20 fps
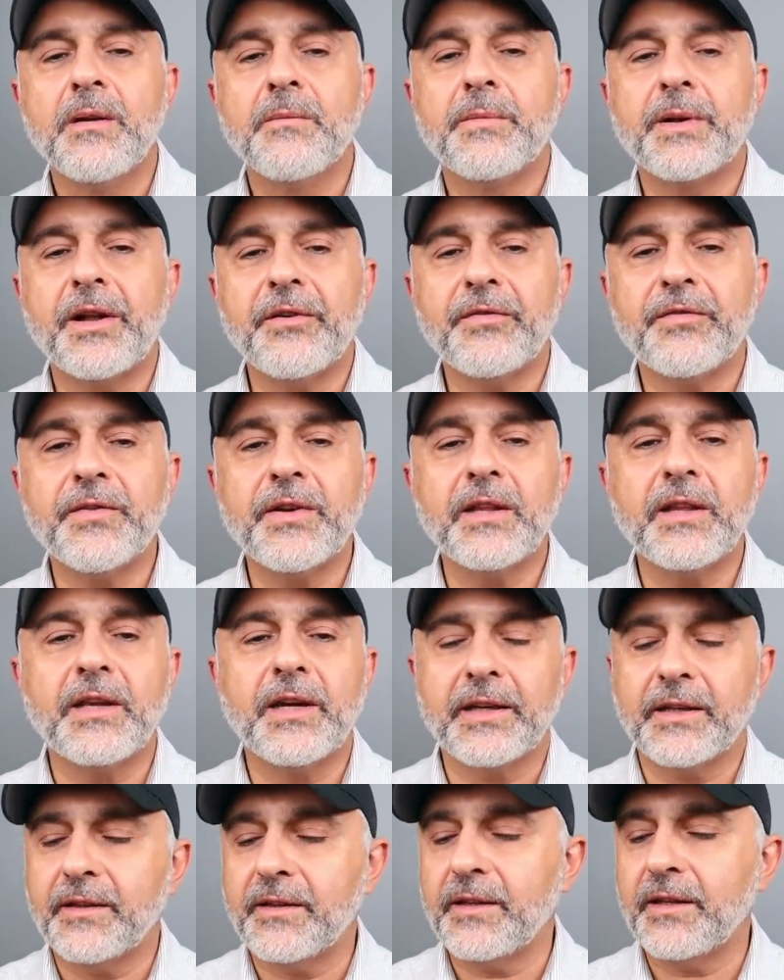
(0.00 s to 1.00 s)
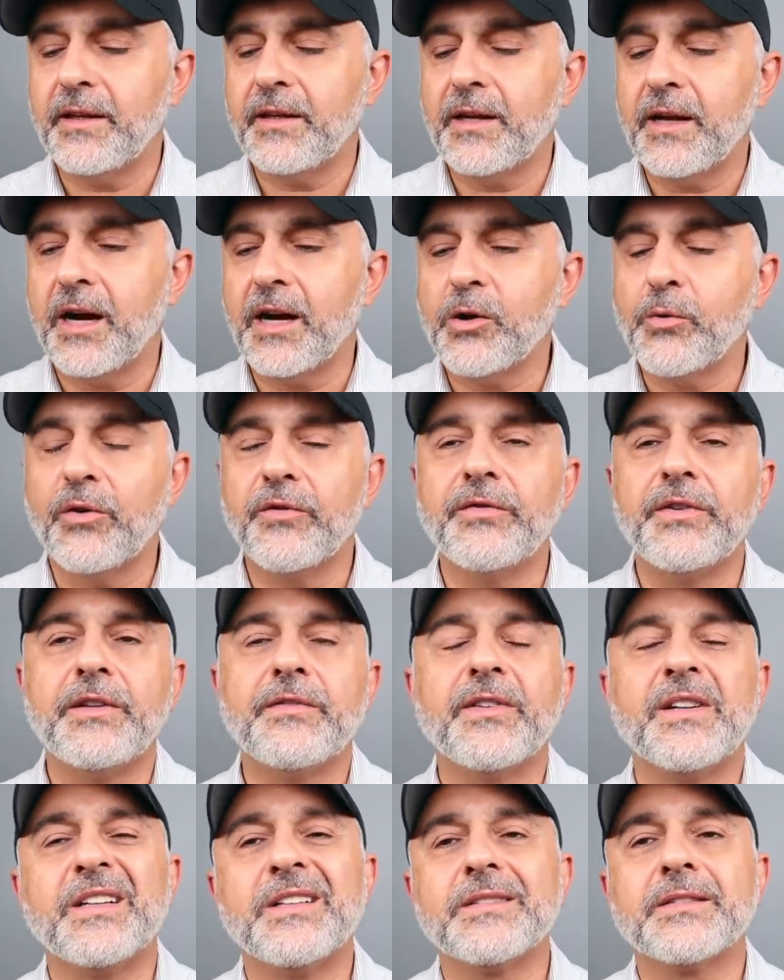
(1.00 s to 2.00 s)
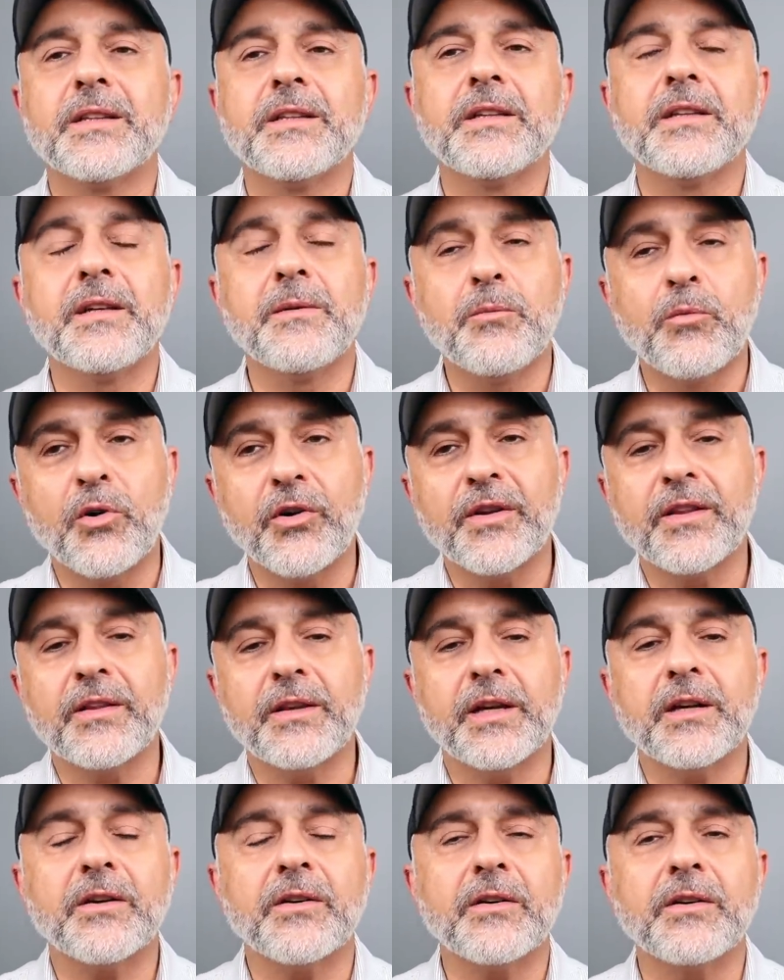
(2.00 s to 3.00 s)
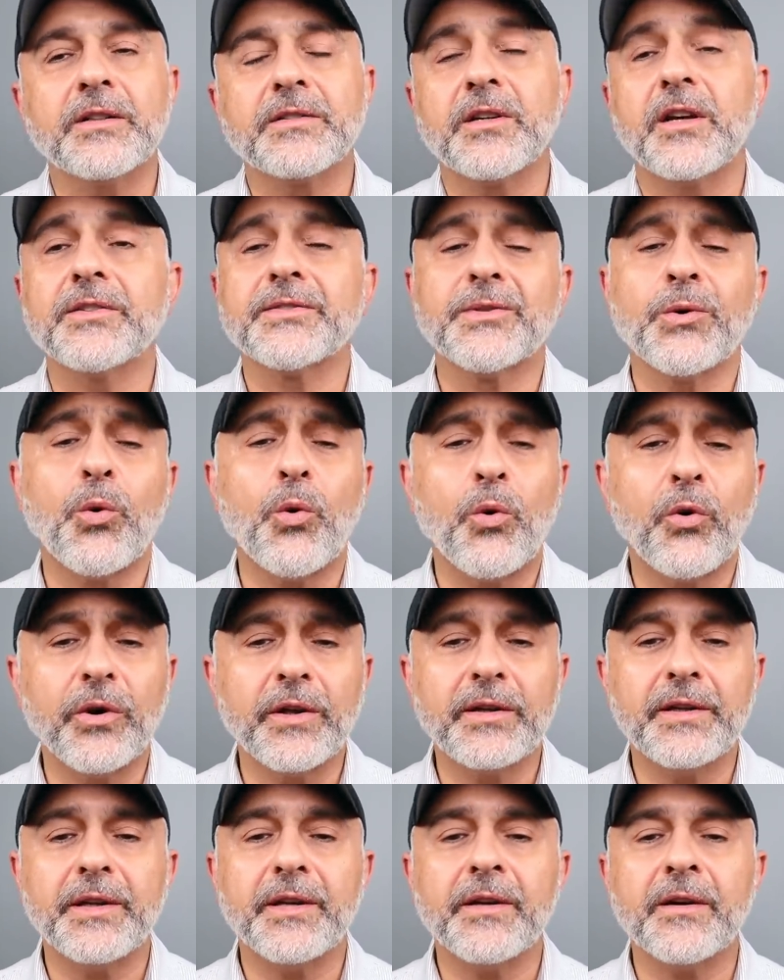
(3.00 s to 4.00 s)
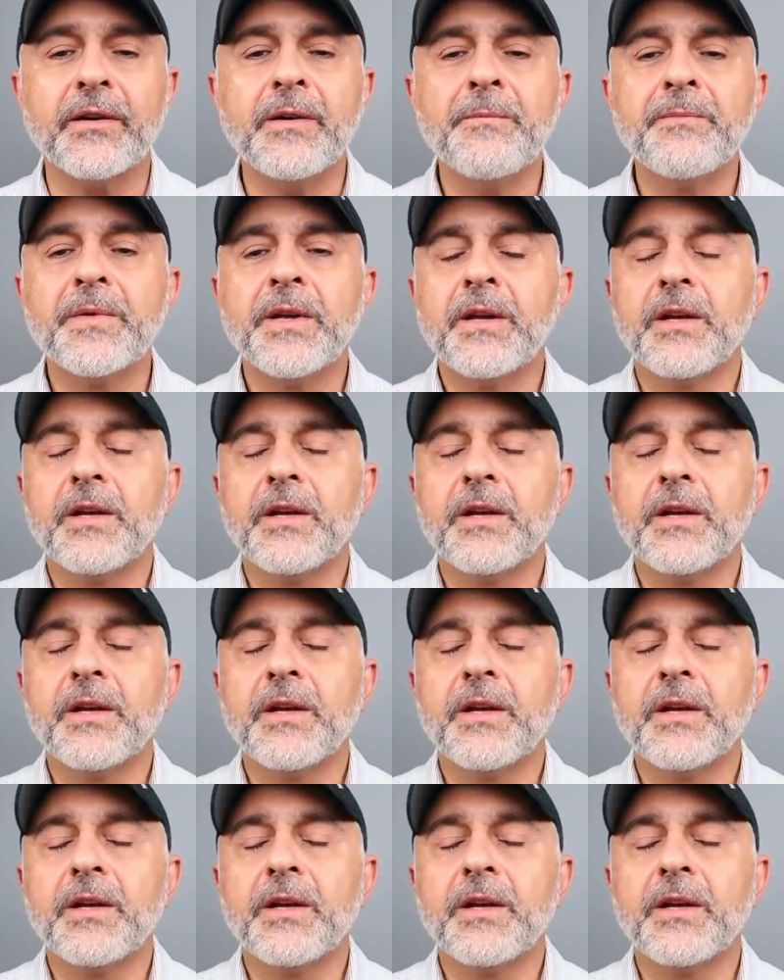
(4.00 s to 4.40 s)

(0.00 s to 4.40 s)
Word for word: But I feel like the Acqua Viva is a little more thicker. It's also oilier.